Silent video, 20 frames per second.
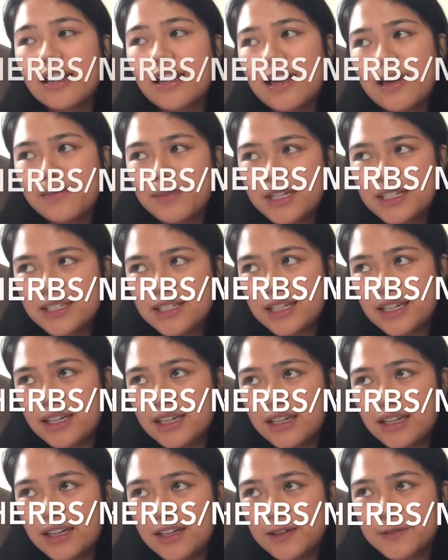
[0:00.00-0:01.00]

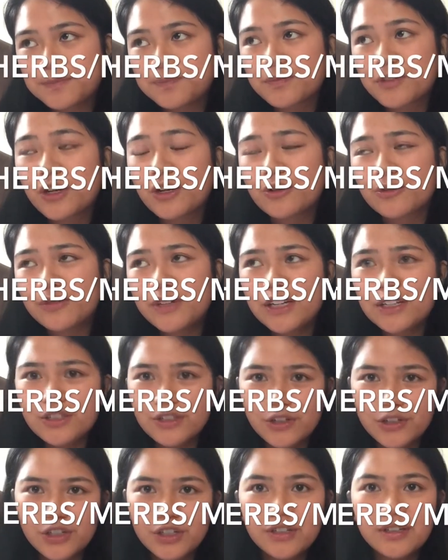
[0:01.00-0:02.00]
MNT, her
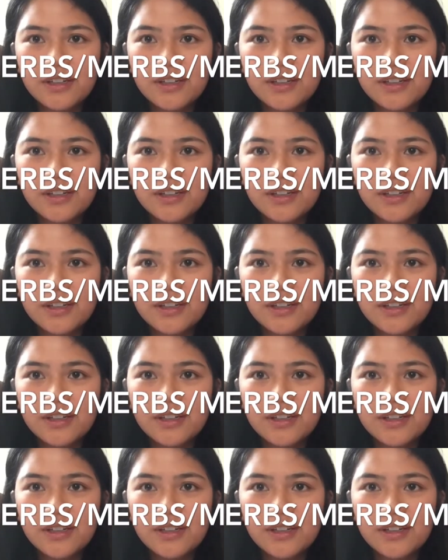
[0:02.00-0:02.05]
research